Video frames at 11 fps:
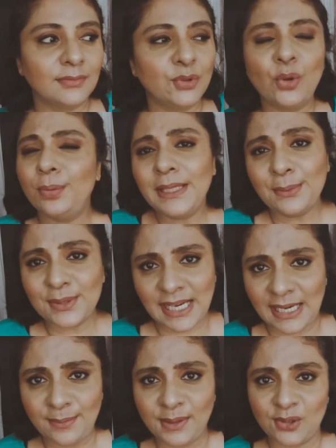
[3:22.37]
nobody was
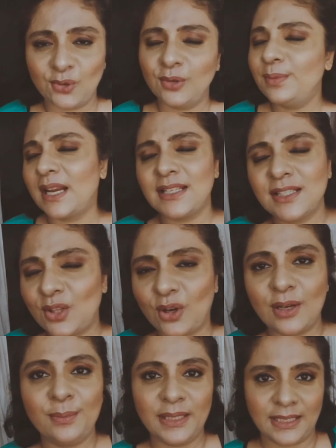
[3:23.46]
telling me to do it, but I just
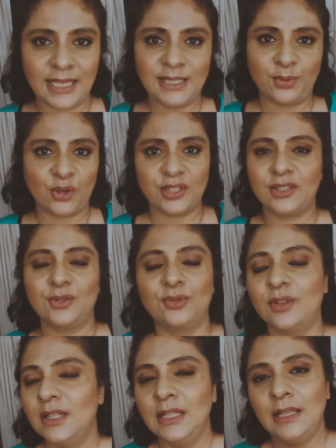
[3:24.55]
thought it'll be a nice project to
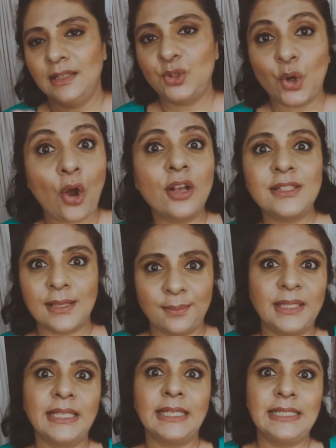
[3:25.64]
draw
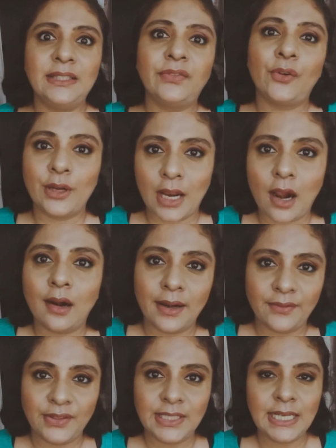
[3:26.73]
something at least for an hour
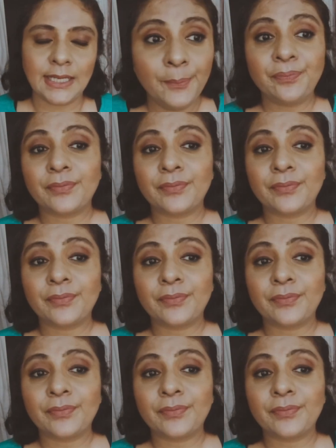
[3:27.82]
every day.